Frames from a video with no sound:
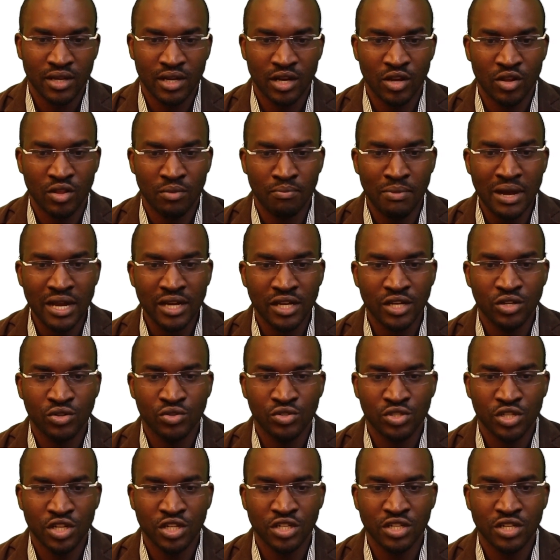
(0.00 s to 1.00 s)
Now, the bank
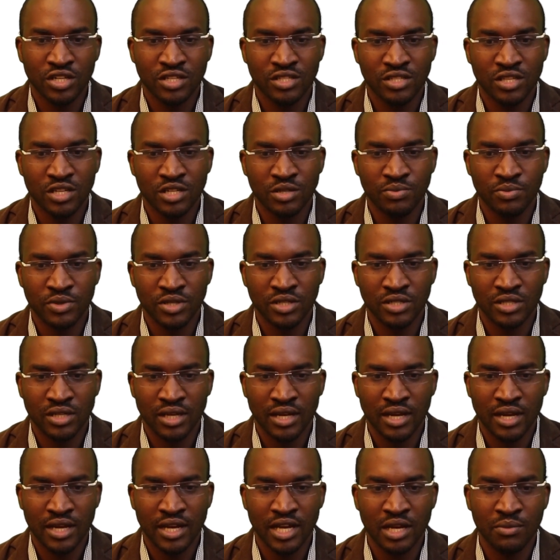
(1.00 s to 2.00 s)
reconciliation statement
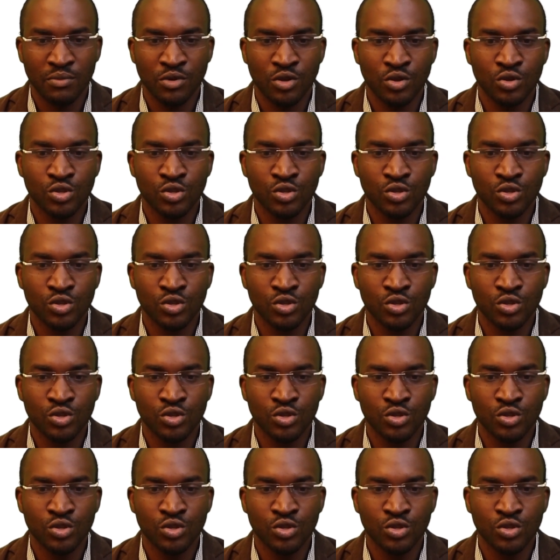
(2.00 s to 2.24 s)
can be